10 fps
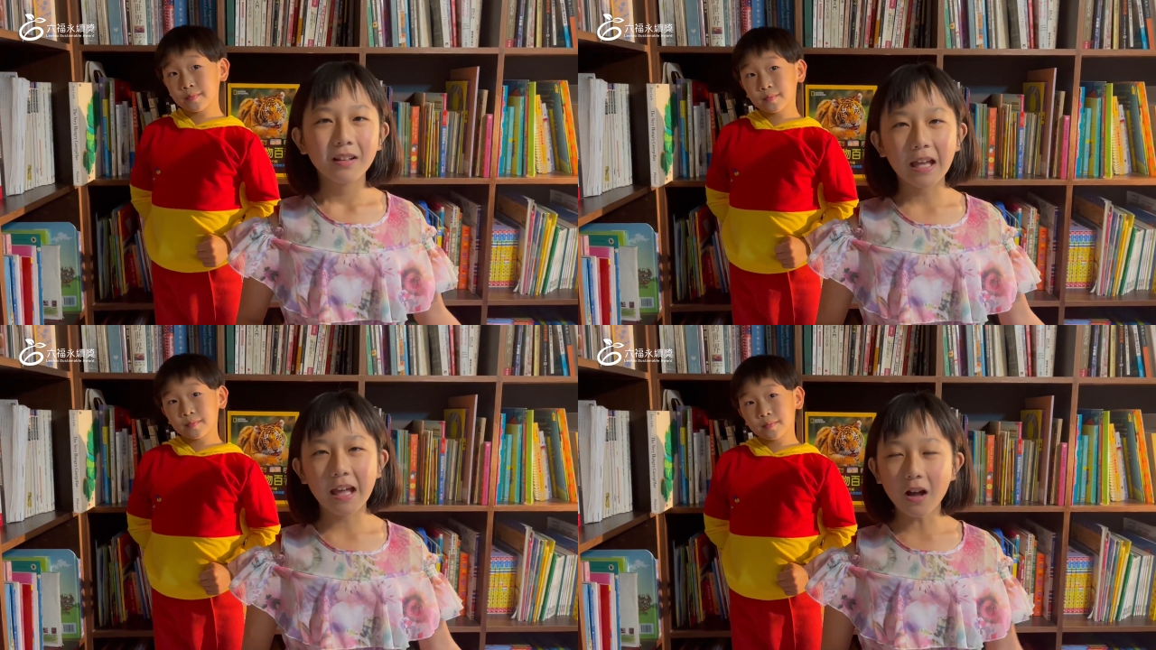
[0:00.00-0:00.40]

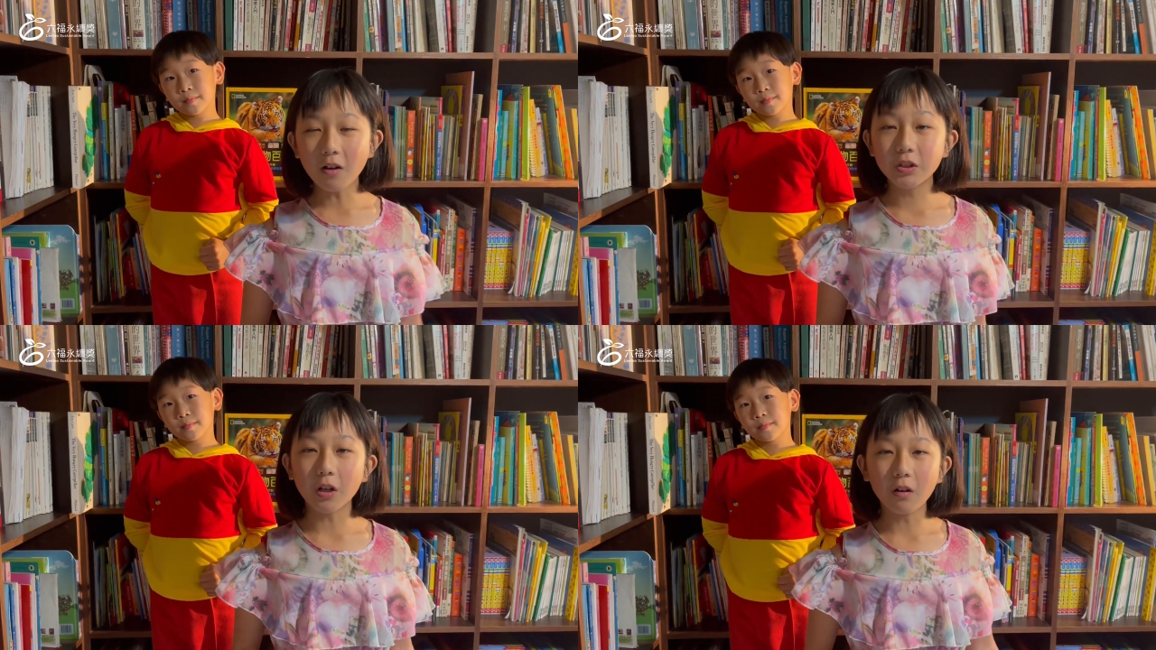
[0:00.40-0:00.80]
Speaker 1: And
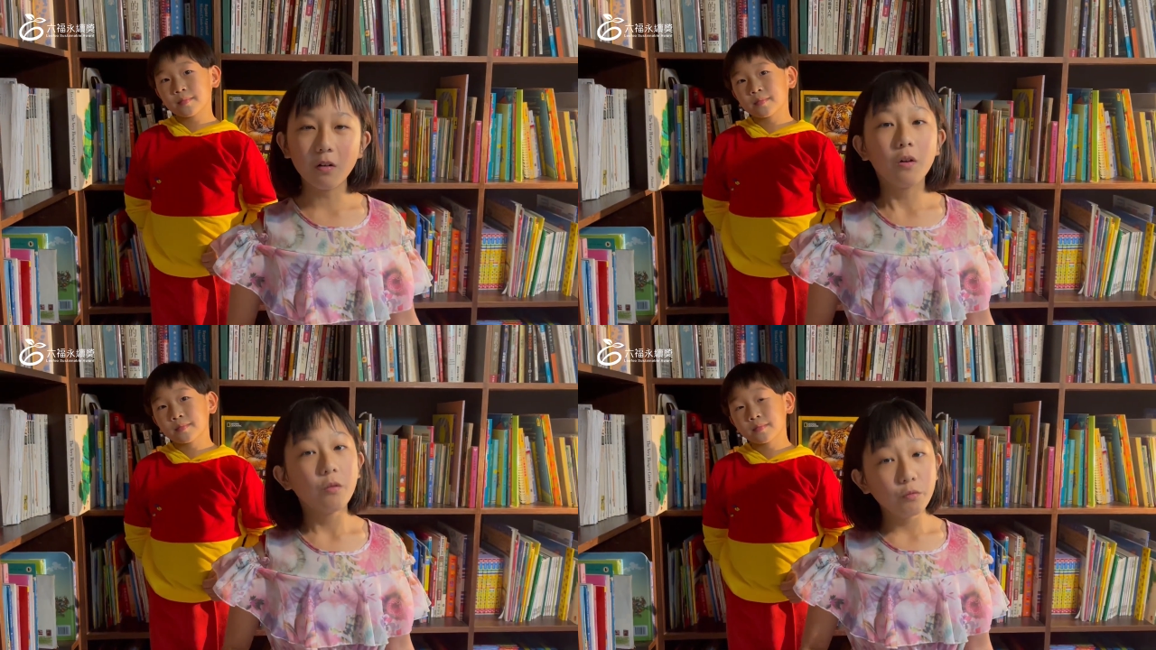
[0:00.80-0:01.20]
also,
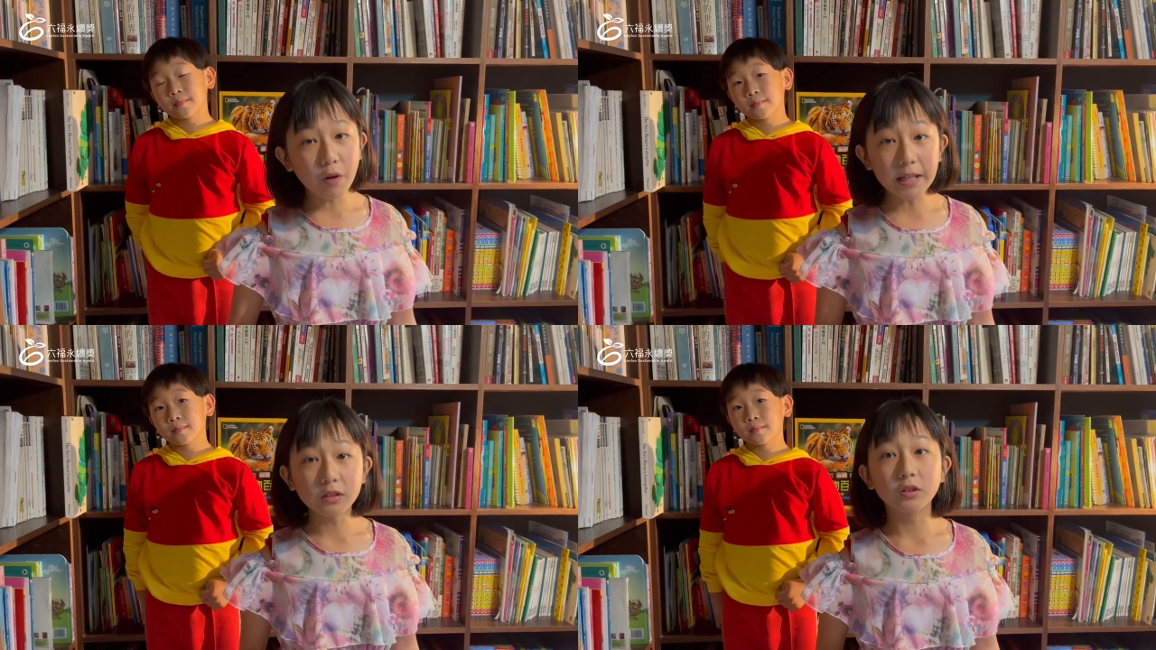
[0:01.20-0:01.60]

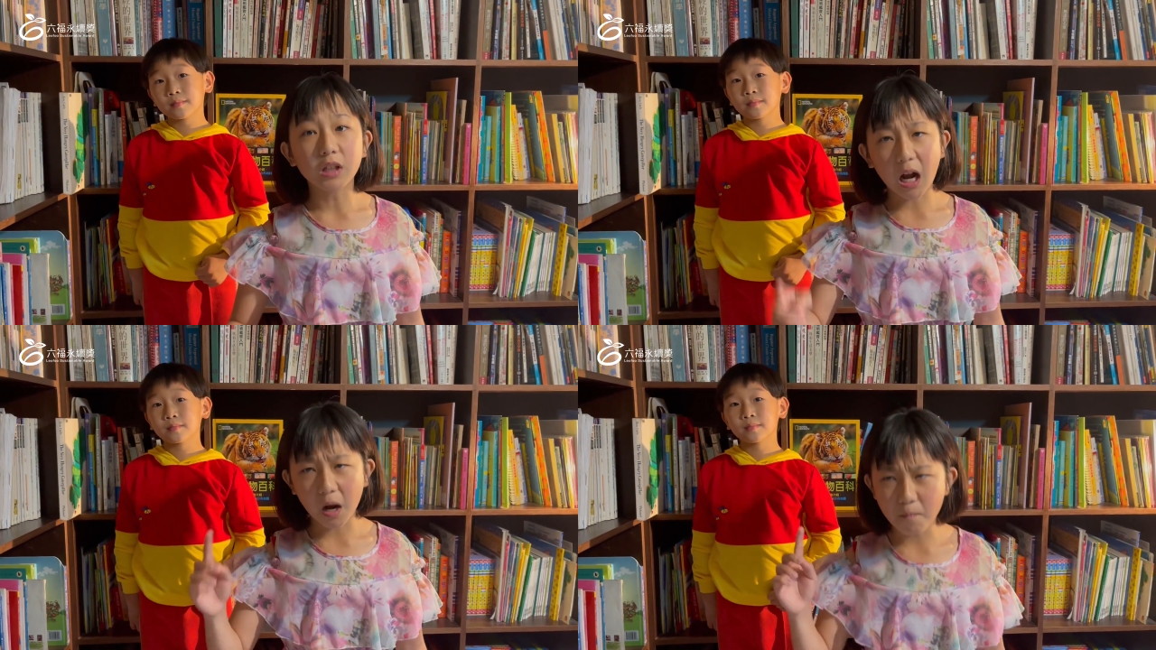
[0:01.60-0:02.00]
rhinos are